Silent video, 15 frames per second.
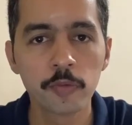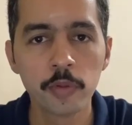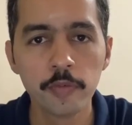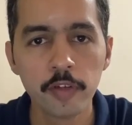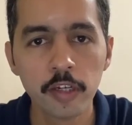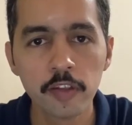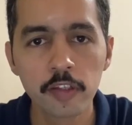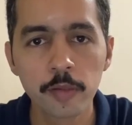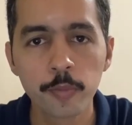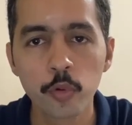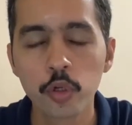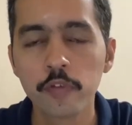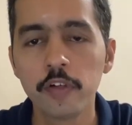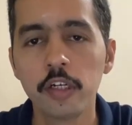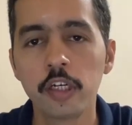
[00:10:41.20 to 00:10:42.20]
been very
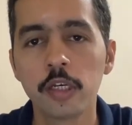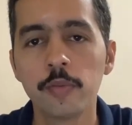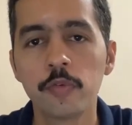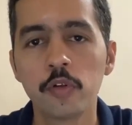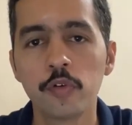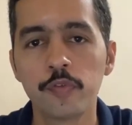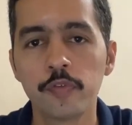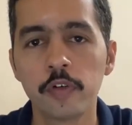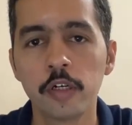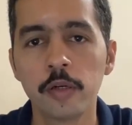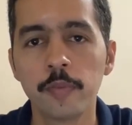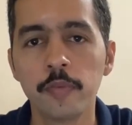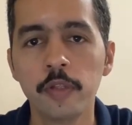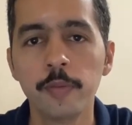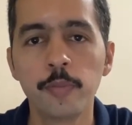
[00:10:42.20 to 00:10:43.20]
supportive in terms of
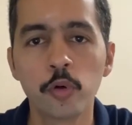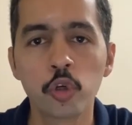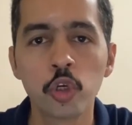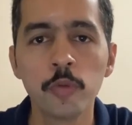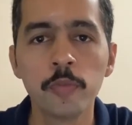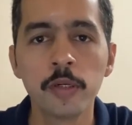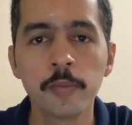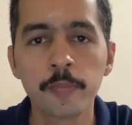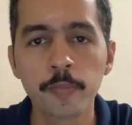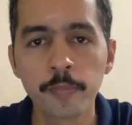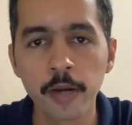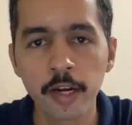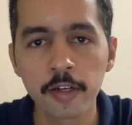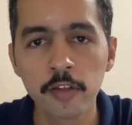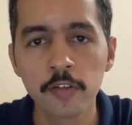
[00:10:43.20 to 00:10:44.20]
the procurement
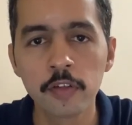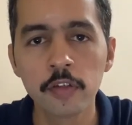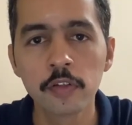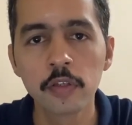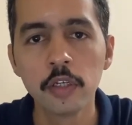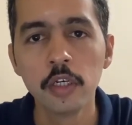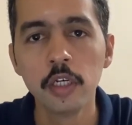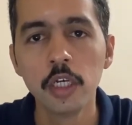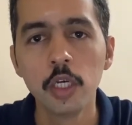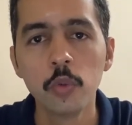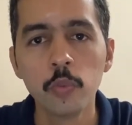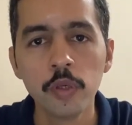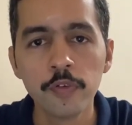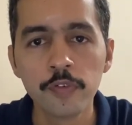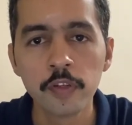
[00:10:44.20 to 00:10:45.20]
practices.
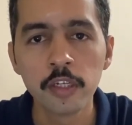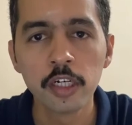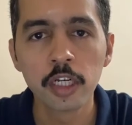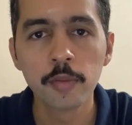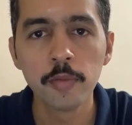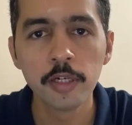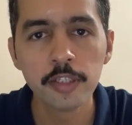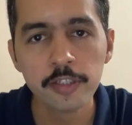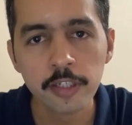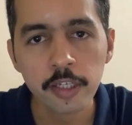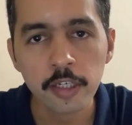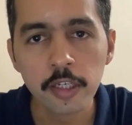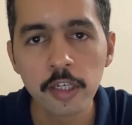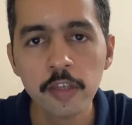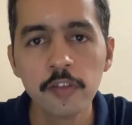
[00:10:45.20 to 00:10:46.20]
We've seen a double-digit
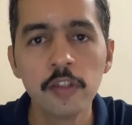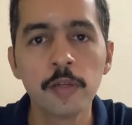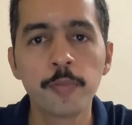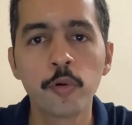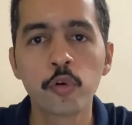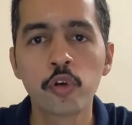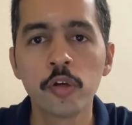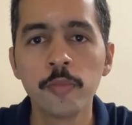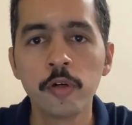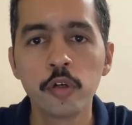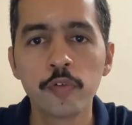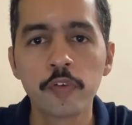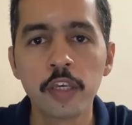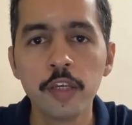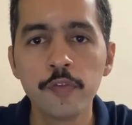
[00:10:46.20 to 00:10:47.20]
increase in the procurement
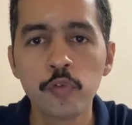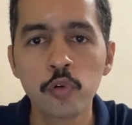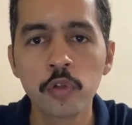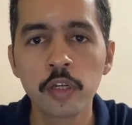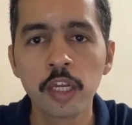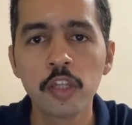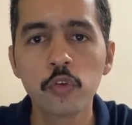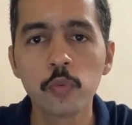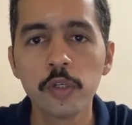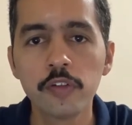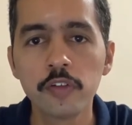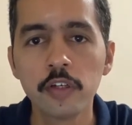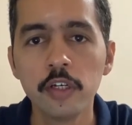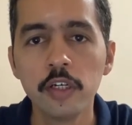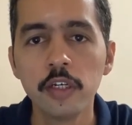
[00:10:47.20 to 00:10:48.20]
of key food grains, which
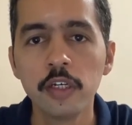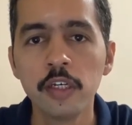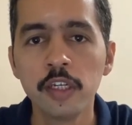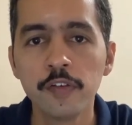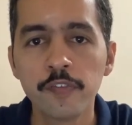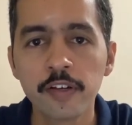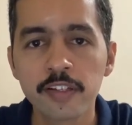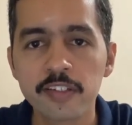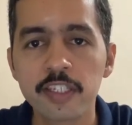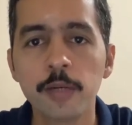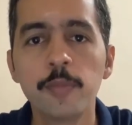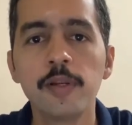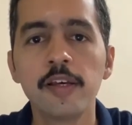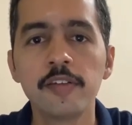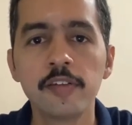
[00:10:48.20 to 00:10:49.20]
in effect
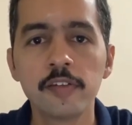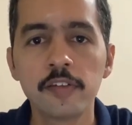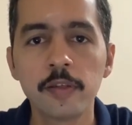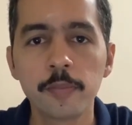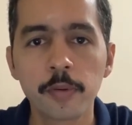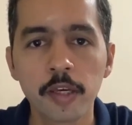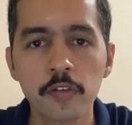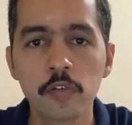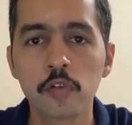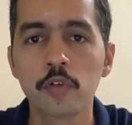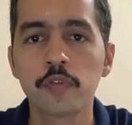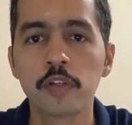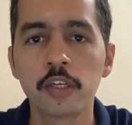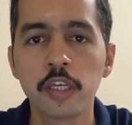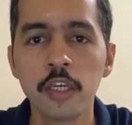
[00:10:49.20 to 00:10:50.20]
stabilizes the prices
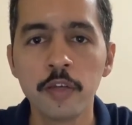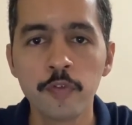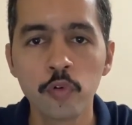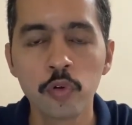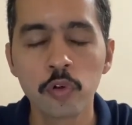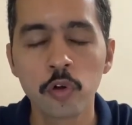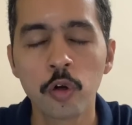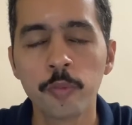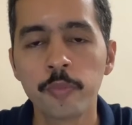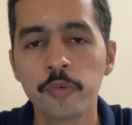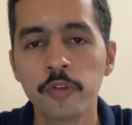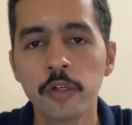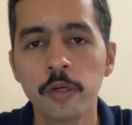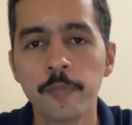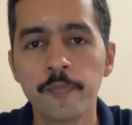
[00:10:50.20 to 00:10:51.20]
of the key food crops
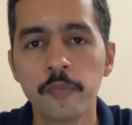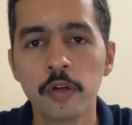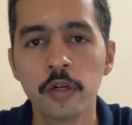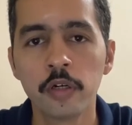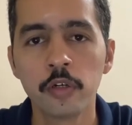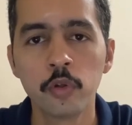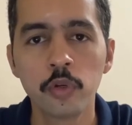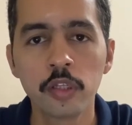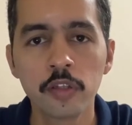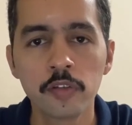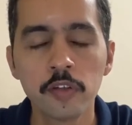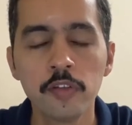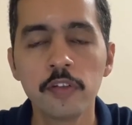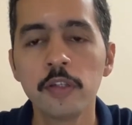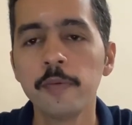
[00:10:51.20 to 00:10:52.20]
during the
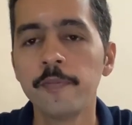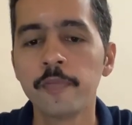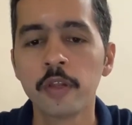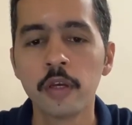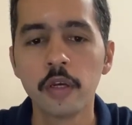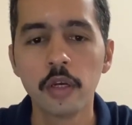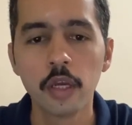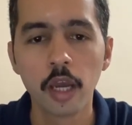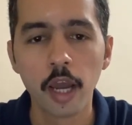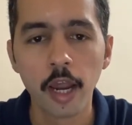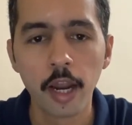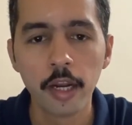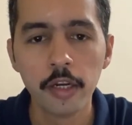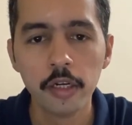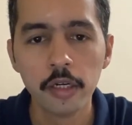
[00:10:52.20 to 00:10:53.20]
season.
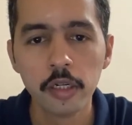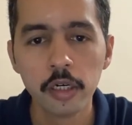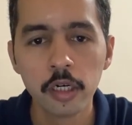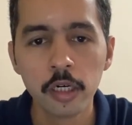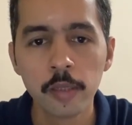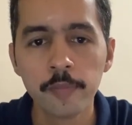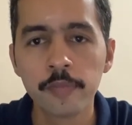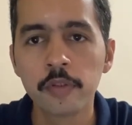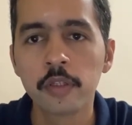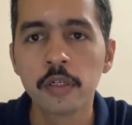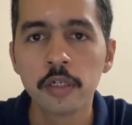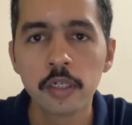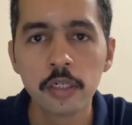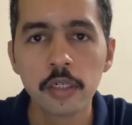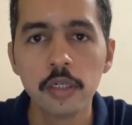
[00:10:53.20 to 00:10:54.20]
And
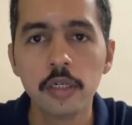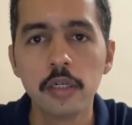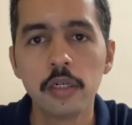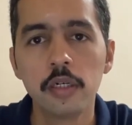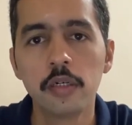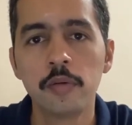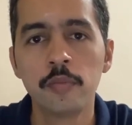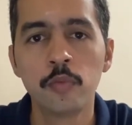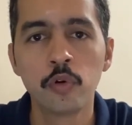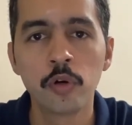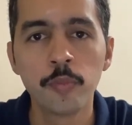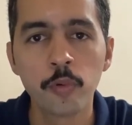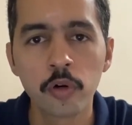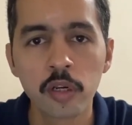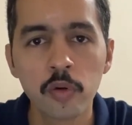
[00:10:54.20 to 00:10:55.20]
third, more
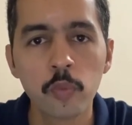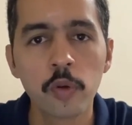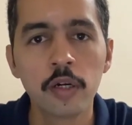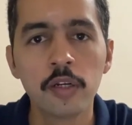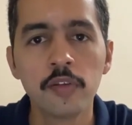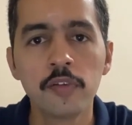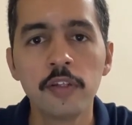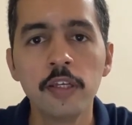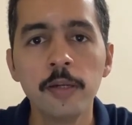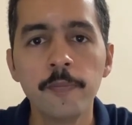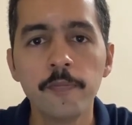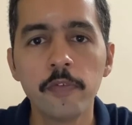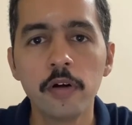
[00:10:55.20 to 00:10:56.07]
important one is the